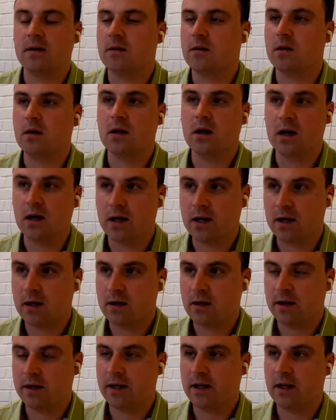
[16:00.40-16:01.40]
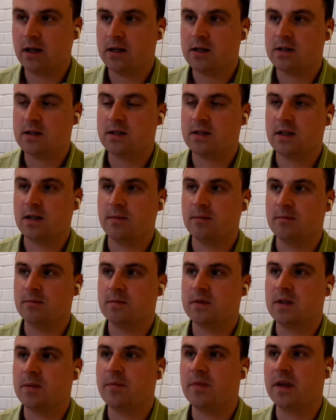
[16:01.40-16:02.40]
gotta, yeah,
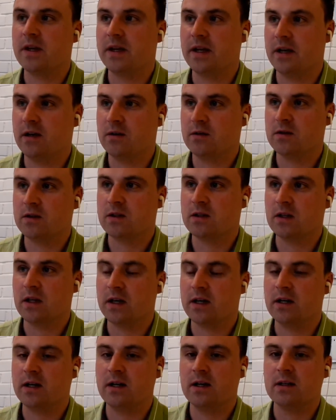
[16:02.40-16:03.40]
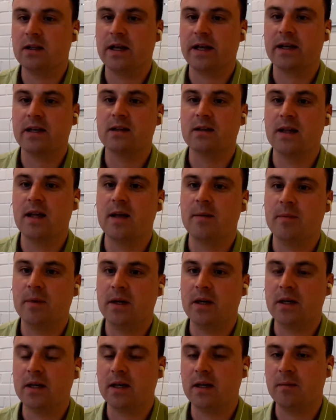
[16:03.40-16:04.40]
something else like let
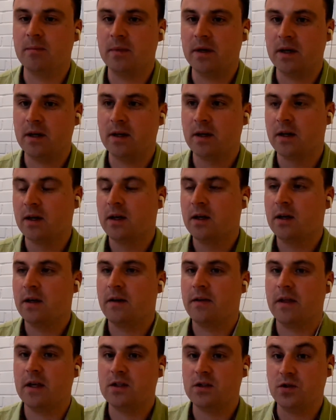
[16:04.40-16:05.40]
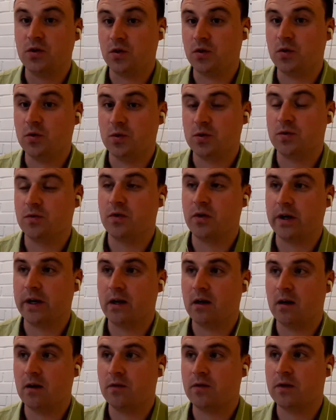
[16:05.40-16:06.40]
me, give me, that you use very
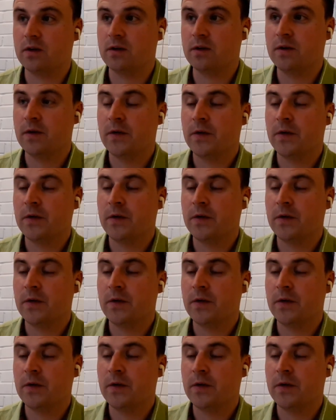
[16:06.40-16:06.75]
often,